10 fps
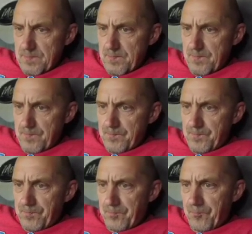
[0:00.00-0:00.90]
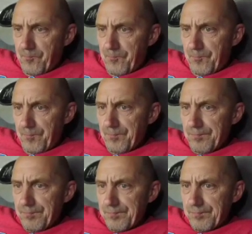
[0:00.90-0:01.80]

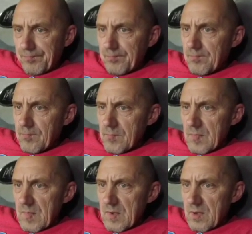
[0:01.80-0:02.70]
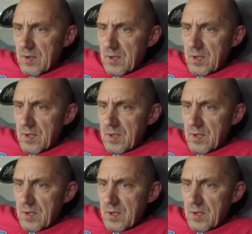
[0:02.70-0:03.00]
(silence)